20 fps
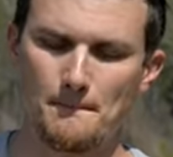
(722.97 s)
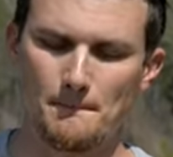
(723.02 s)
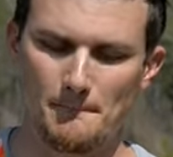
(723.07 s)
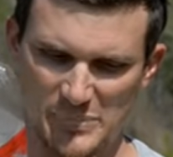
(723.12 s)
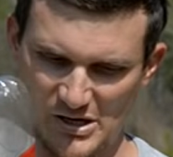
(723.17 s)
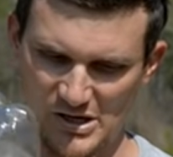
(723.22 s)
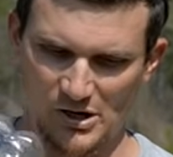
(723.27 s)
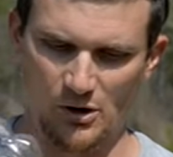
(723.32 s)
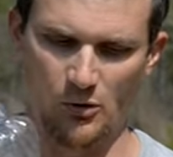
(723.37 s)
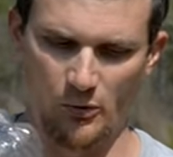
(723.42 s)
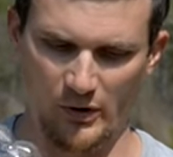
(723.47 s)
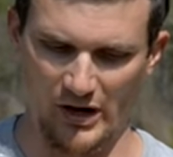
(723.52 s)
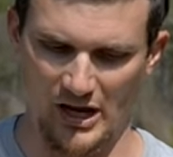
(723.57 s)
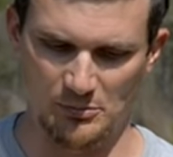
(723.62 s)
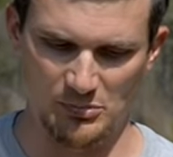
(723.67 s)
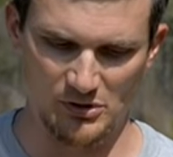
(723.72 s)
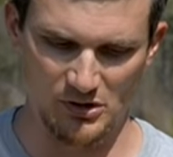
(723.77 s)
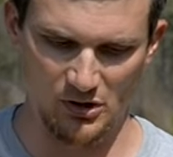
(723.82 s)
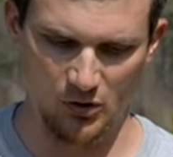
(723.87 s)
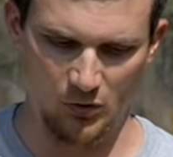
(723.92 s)
big old
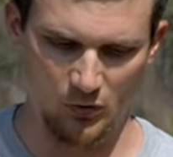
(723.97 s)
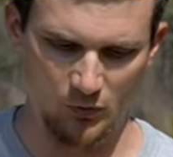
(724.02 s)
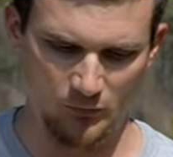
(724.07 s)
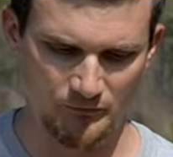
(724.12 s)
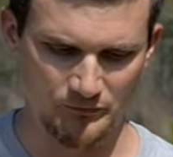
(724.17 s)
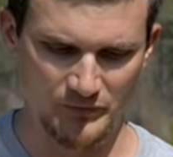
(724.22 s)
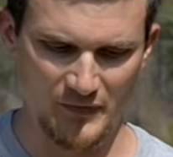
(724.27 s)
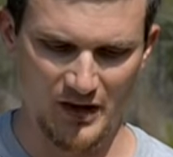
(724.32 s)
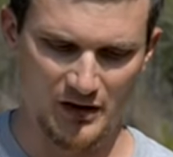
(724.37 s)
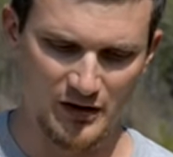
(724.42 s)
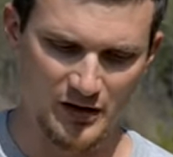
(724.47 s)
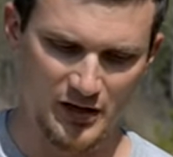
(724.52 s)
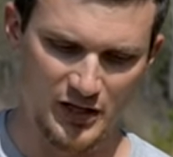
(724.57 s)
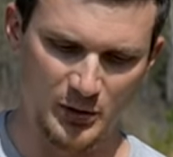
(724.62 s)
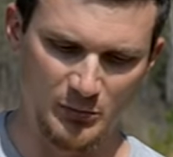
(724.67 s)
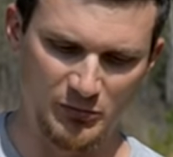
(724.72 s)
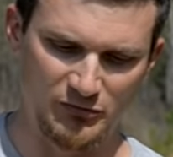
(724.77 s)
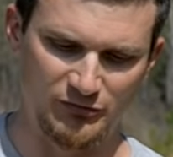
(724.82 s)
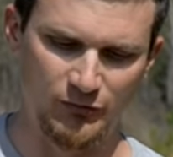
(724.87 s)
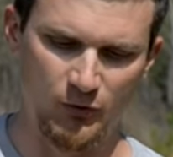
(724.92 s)
gaping hole.
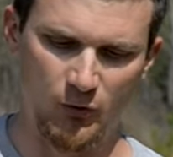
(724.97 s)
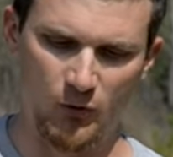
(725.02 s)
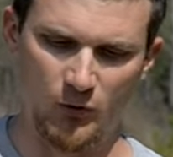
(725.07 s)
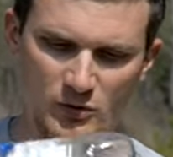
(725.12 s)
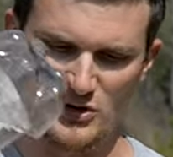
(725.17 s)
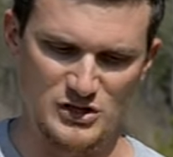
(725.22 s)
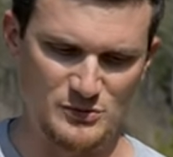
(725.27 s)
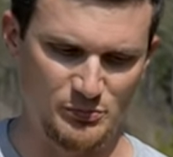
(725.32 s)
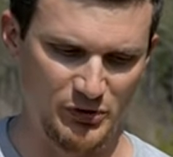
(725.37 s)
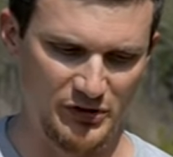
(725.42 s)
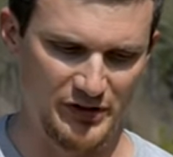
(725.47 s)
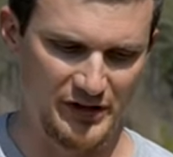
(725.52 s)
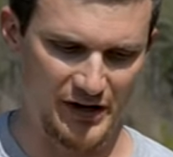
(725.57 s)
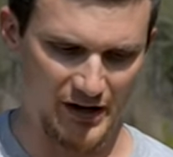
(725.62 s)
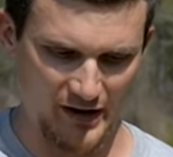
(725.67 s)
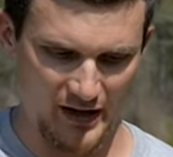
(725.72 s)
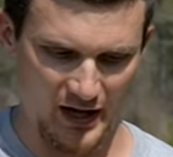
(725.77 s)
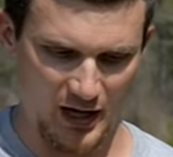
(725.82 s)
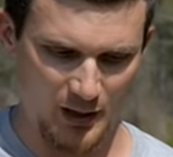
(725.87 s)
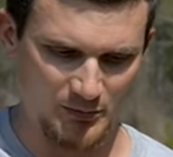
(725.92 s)
Number four, split
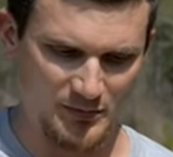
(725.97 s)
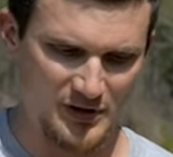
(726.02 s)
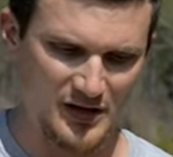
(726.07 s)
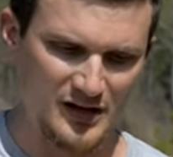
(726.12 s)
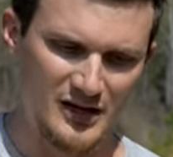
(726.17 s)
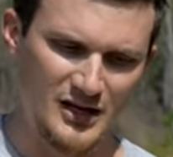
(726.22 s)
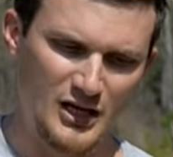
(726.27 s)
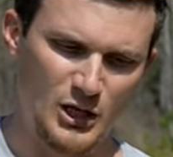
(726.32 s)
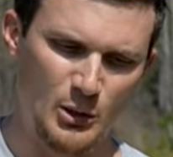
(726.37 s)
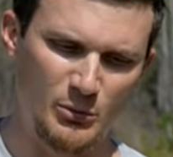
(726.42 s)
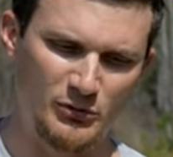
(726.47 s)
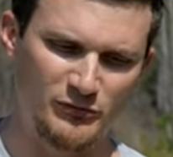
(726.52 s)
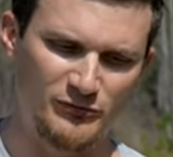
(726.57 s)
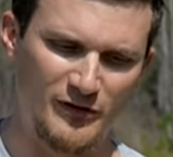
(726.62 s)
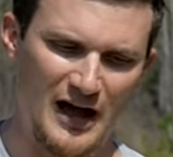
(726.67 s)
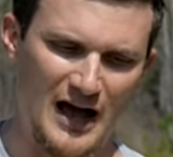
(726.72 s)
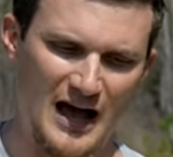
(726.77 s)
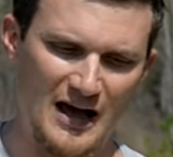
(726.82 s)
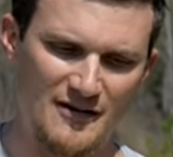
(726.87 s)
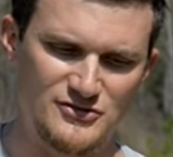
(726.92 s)
it up. Number
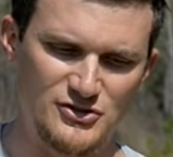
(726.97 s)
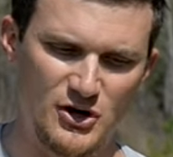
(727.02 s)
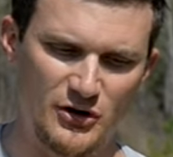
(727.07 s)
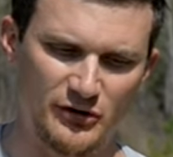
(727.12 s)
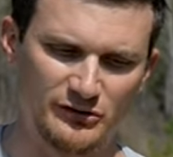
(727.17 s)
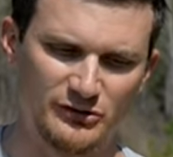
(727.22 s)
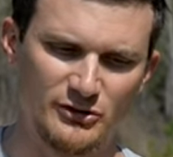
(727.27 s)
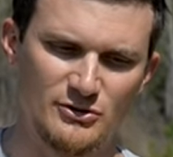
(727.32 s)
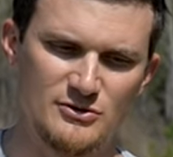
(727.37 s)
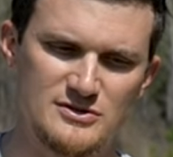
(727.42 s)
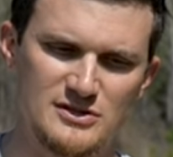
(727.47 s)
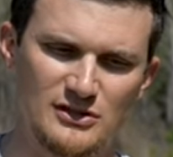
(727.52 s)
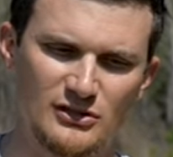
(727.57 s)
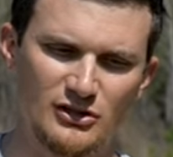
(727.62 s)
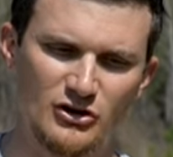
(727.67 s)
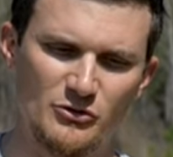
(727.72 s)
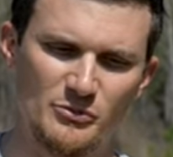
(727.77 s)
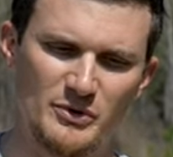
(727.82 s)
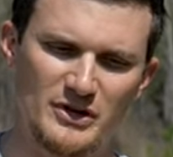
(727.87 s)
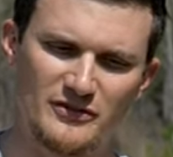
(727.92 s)
five, starting to lose a
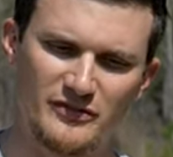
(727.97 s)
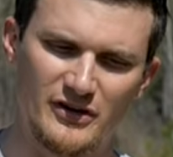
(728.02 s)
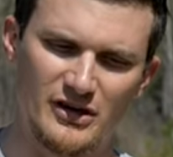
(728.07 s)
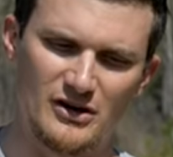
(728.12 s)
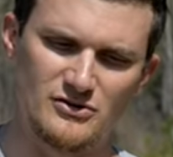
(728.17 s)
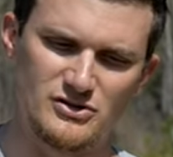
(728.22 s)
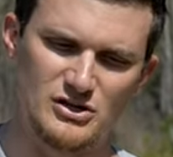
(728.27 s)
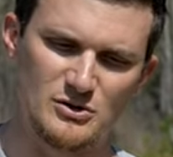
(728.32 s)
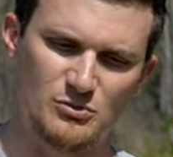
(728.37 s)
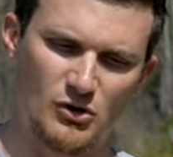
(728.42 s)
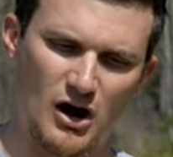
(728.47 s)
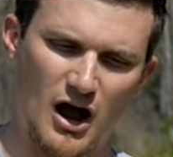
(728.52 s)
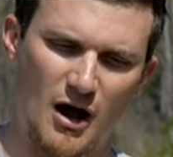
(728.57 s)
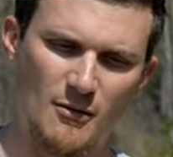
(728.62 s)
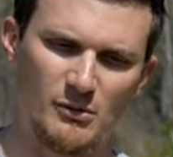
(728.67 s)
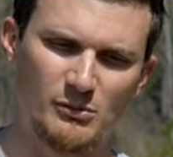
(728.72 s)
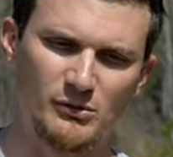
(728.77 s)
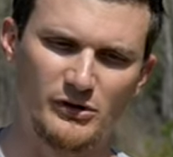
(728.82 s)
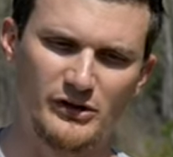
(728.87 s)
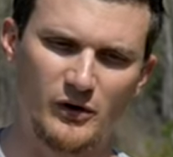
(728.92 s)
little bit of energy
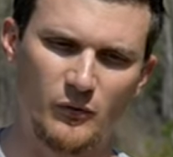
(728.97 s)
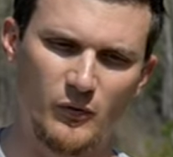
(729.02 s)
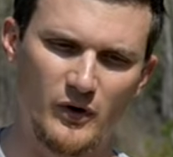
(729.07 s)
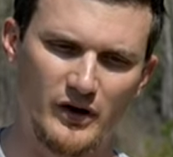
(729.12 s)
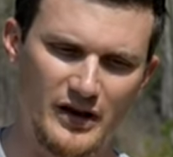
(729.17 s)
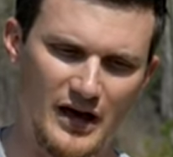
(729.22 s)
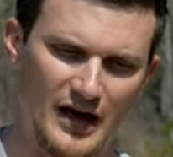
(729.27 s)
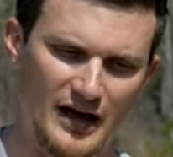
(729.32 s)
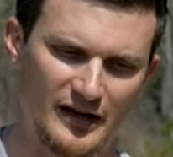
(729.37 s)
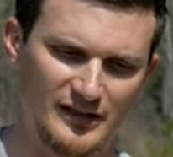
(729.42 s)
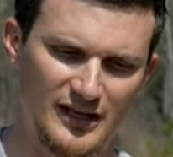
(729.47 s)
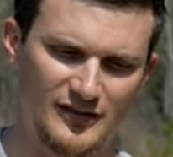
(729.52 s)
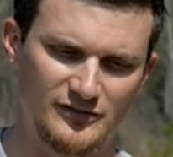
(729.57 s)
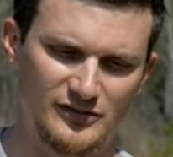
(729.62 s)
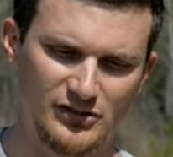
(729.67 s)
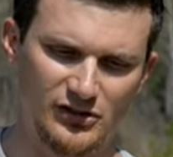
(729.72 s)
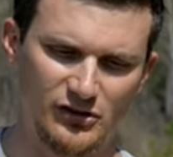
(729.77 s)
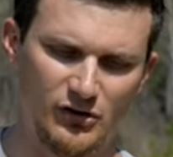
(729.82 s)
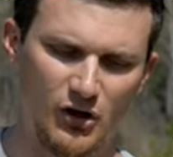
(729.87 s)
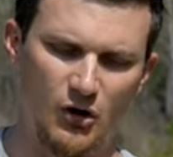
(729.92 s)
probably and whatnot. Left
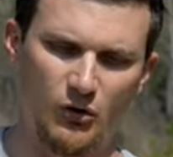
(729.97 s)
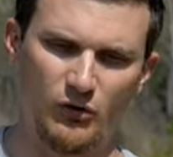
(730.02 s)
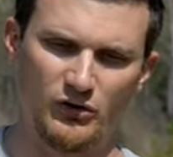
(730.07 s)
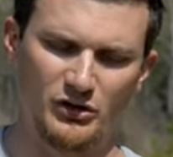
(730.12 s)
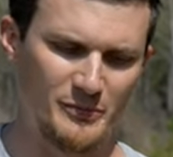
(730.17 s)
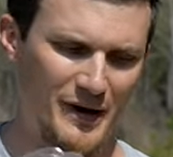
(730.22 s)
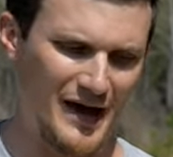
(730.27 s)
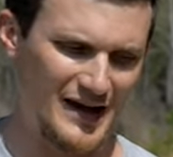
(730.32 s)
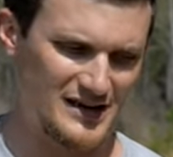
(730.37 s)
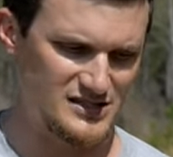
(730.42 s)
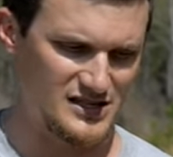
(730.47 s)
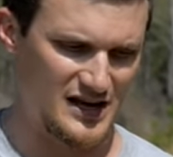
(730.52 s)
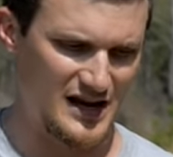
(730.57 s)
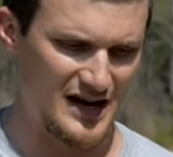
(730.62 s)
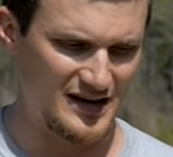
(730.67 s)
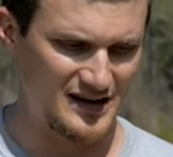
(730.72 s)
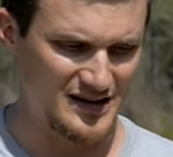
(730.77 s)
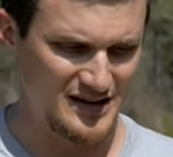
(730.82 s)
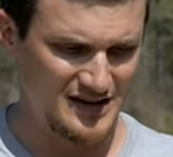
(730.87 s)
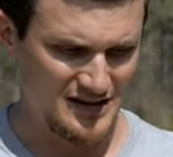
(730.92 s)
a little hole in the
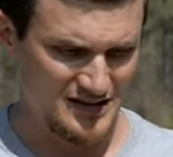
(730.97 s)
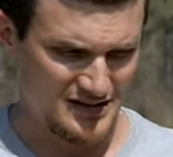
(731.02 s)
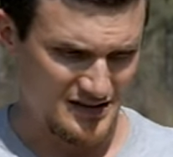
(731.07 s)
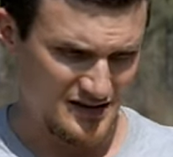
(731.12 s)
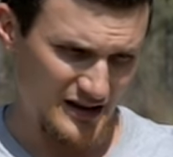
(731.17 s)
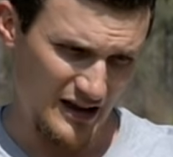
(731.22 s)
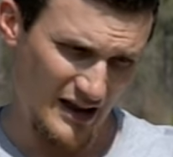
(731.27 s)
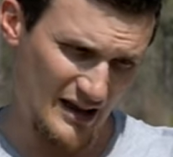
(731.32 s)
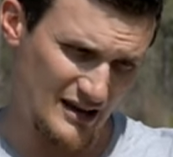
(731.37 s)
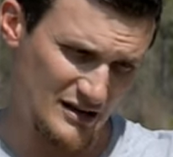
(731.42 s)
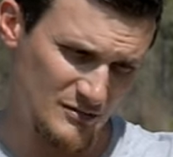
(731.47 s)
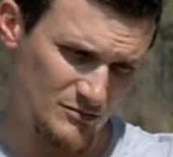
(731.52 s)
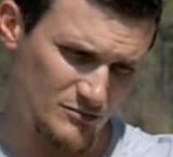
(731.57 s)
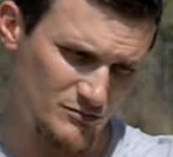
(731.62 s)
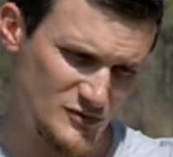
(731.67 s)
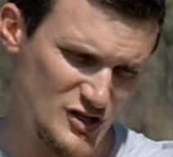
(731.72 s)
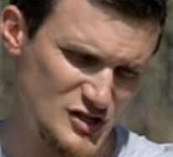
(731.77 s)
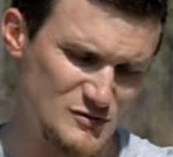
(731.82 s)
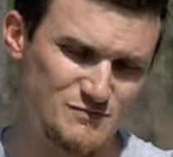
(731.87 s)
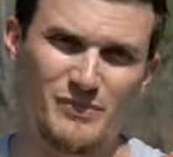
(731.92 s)
backside, and it
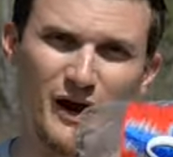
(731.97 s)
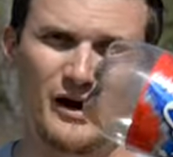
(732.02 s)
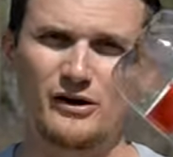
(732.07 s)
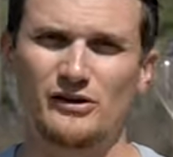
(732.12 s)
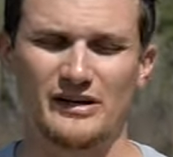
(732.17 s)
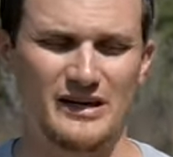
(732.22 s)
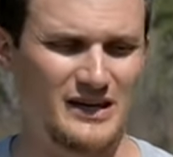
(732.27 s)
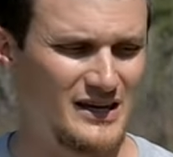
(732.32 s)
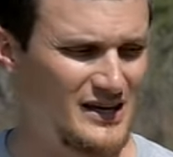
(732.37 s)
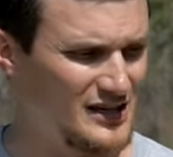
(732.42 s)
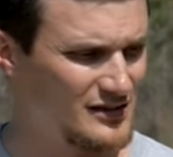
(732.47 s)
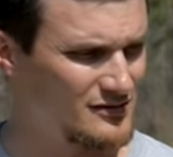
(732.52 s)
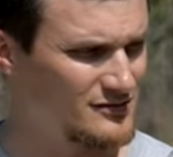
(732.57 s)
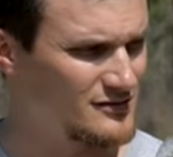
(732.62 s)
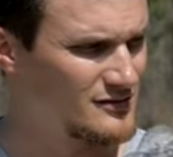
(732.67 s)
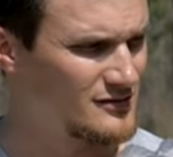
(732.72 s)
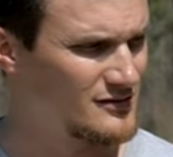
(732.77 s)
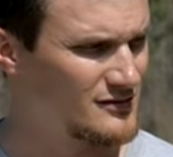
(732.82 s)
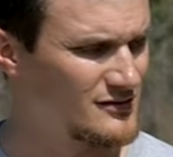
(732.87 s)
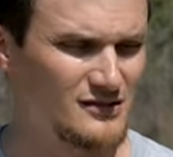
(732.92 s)
just barely hit
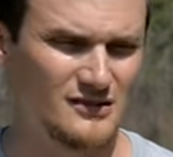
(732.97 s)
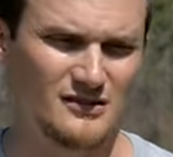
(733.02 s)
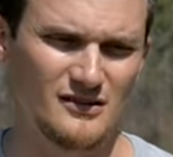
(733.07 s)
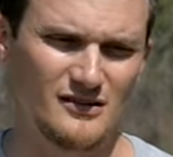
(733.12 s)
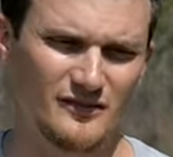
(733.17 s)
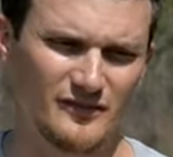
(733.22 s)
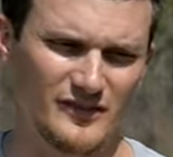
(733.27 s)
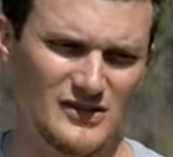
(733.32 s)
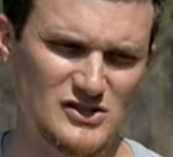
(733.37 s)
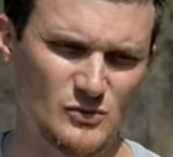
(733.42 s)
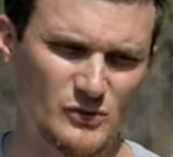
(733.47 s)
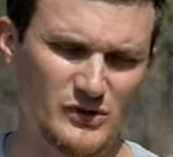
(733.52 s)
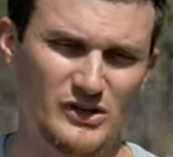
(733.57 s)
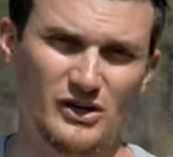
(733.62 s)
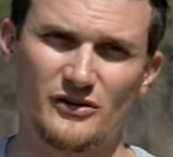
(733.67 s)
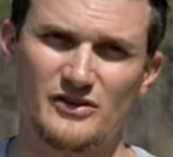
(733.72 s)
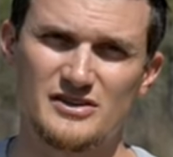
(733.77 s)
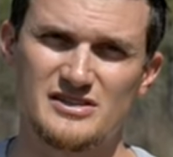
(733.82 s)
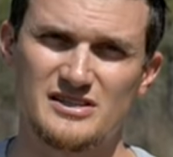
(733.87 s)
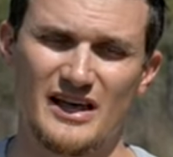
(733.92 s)
this one
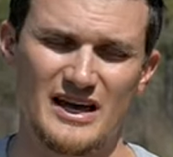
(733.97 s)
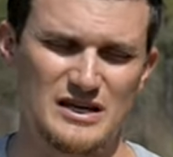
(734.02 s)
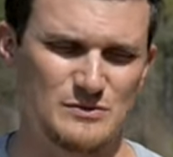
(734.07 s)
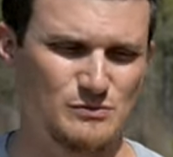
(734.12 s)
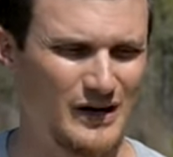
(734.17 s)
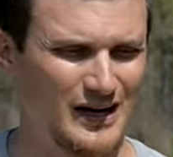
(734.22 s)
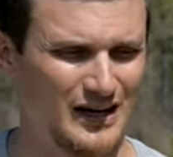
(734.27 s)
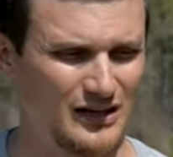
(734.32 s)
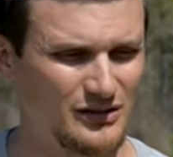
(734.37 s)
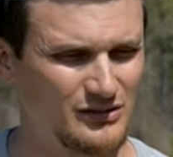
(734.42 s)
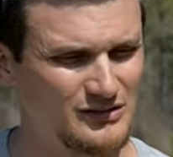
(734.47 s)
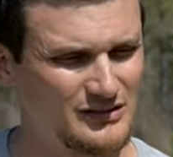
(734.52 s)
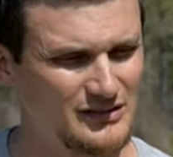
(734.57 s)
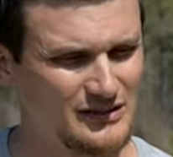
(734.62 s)
here, this last bottle.